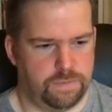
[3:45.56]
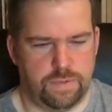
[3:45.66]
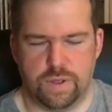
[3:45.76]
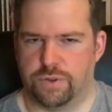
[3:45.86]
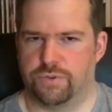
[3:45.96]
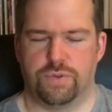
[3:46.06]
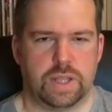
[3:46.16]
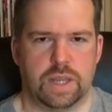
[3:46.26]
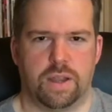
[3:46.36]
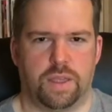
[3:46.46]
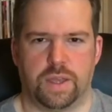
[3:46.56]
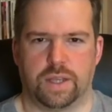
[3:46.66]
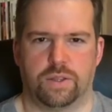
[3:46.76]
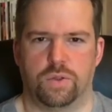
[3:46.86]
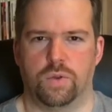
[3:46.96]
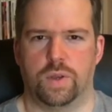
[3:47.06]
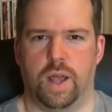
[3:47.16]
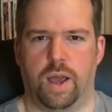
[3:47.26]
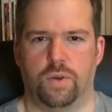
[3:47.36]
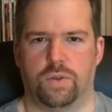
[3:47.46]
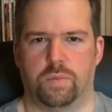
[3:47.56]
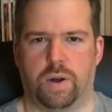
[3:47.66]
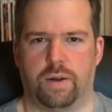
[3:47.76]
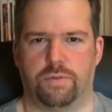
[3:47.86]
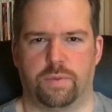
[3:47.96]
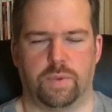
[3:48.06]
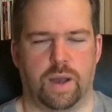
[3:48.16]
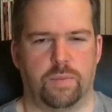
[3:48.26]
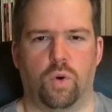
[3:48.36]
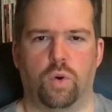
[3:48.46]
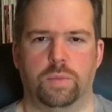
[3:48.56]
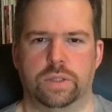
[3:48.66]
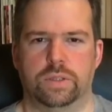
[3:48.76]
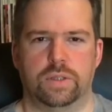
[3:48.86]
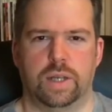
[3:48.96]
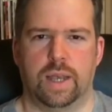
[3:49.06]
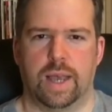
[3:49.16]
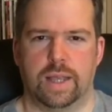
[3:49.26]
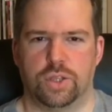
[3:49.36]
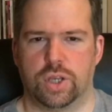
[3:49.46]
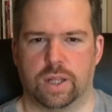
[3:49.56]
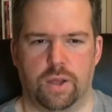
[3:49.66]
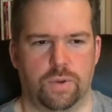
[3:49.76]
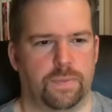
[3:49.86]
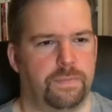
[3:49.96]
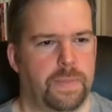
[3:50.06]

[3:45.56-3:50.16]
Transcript: there's really nothing to do in the house apart from come home and chill out.